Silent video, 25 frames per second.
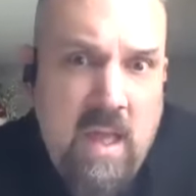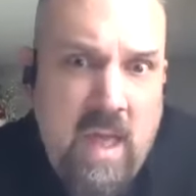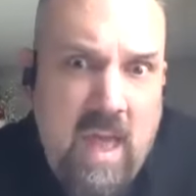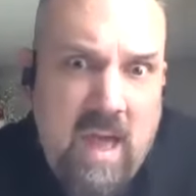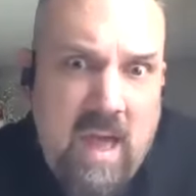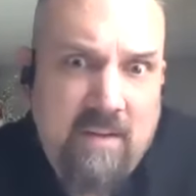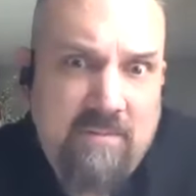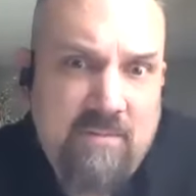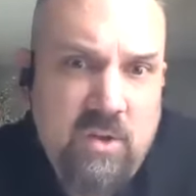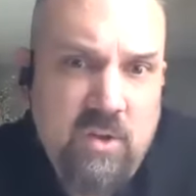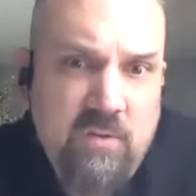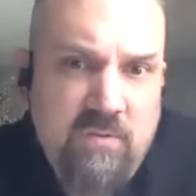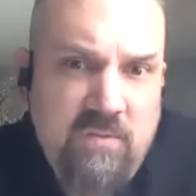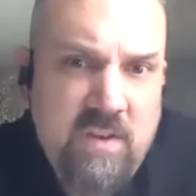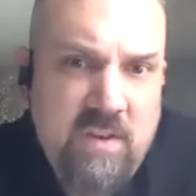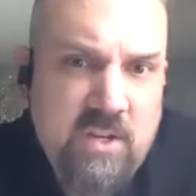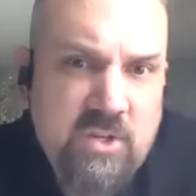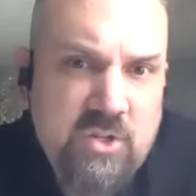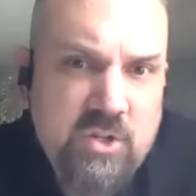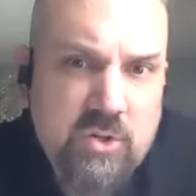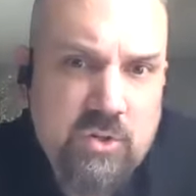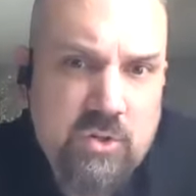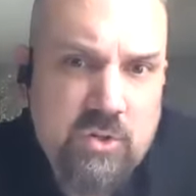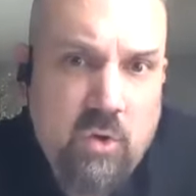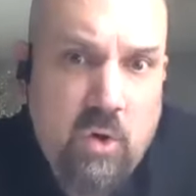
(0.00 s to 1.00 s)
After you
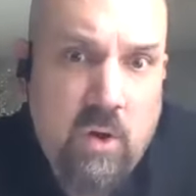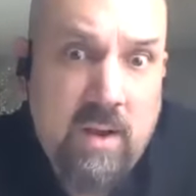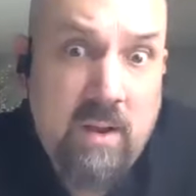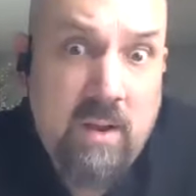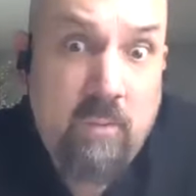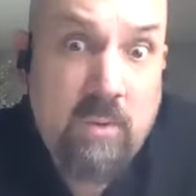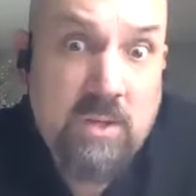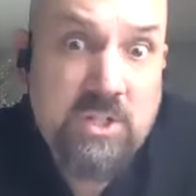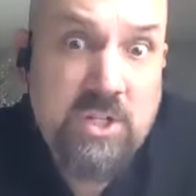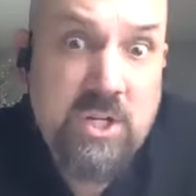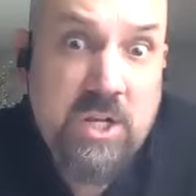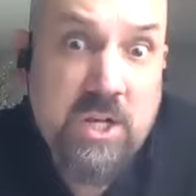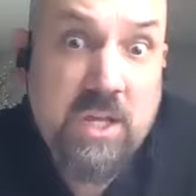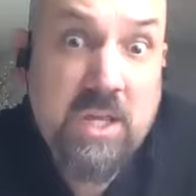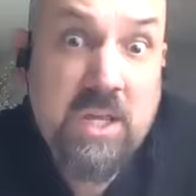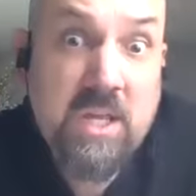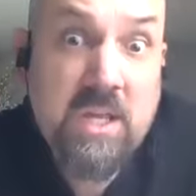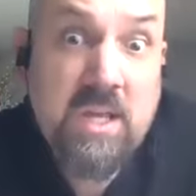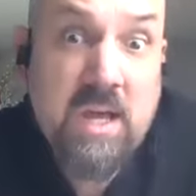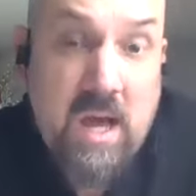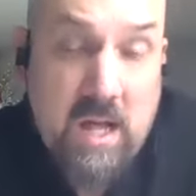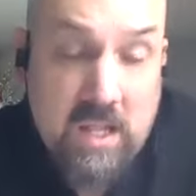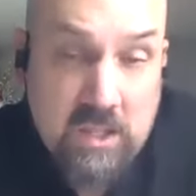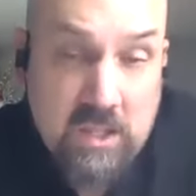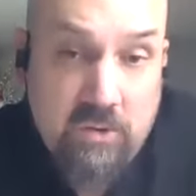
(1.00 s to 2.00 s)
finish your drawing, I want you to
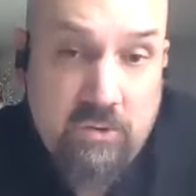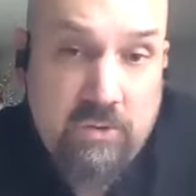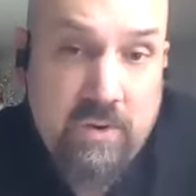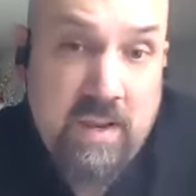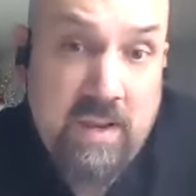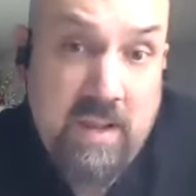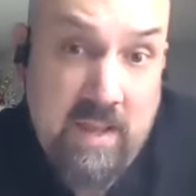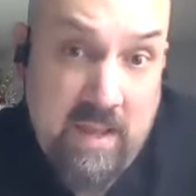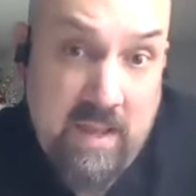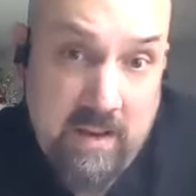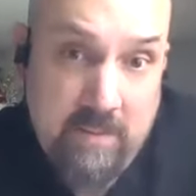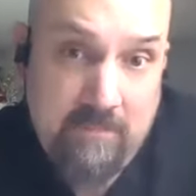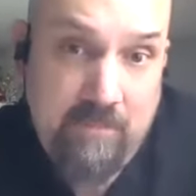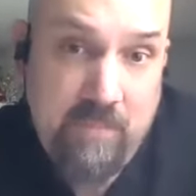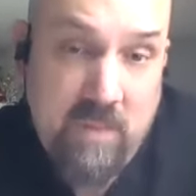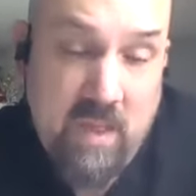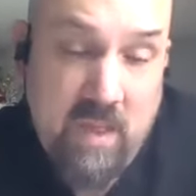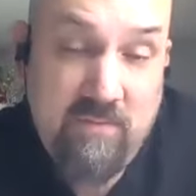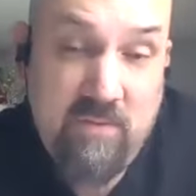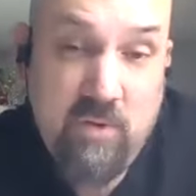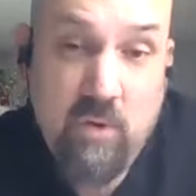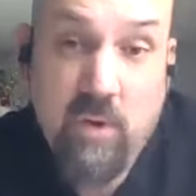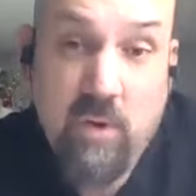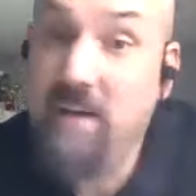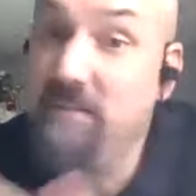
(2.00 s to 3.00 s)
color it in
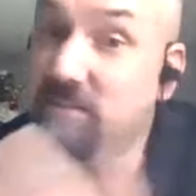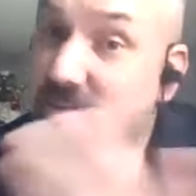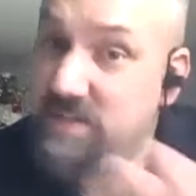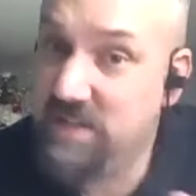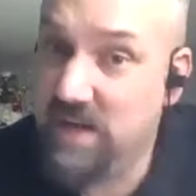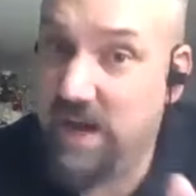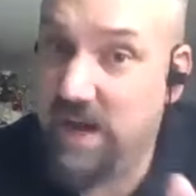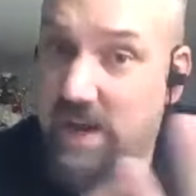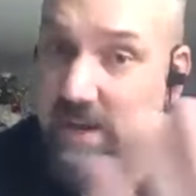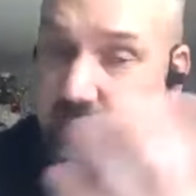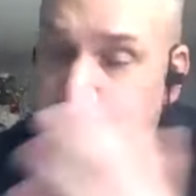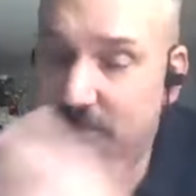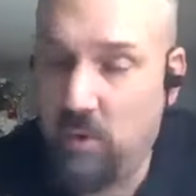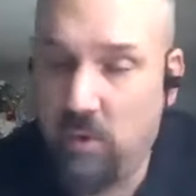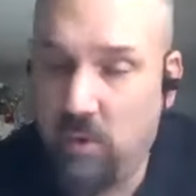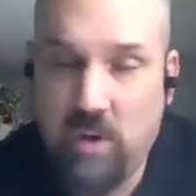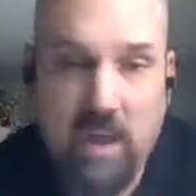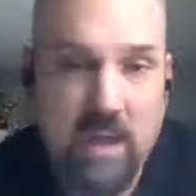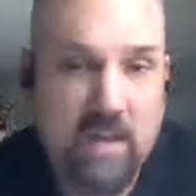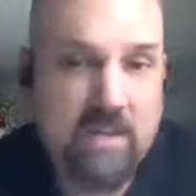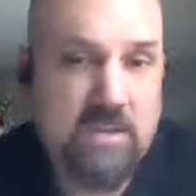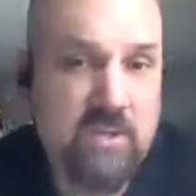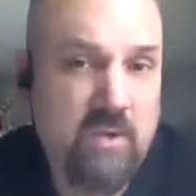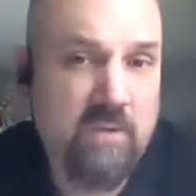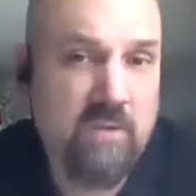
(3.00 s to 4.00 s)
if you have time,
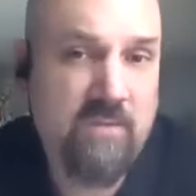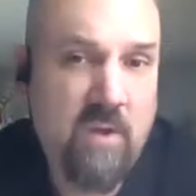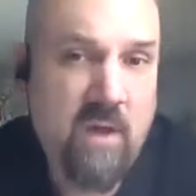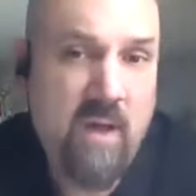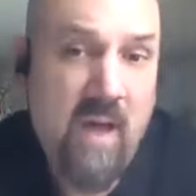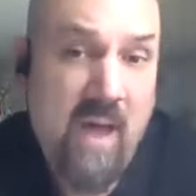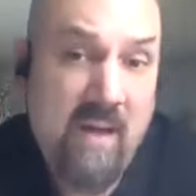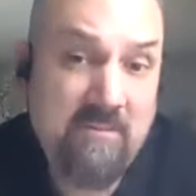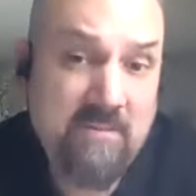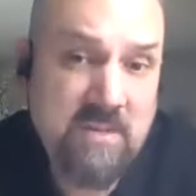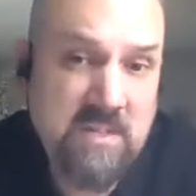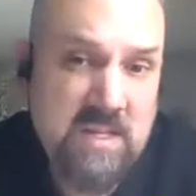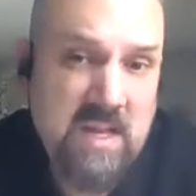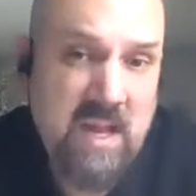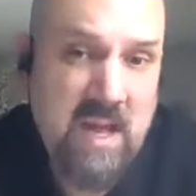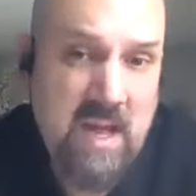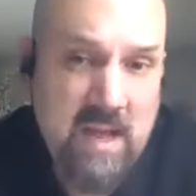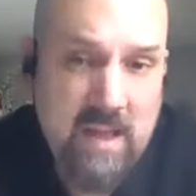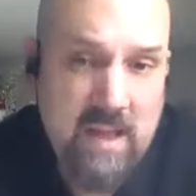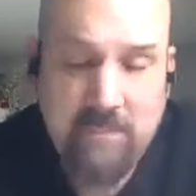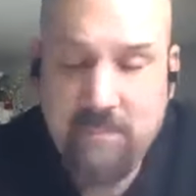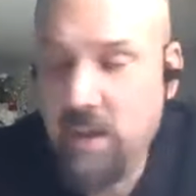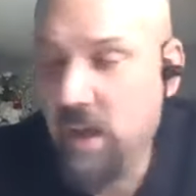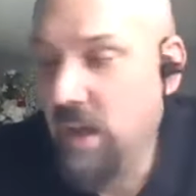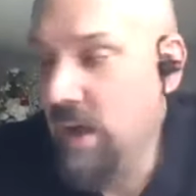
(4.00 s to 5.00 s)
okay? So if you have
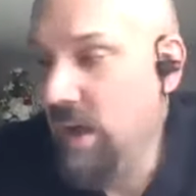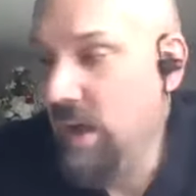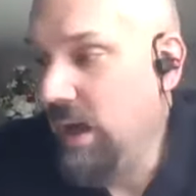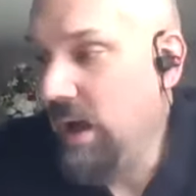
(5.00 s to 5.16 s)
time,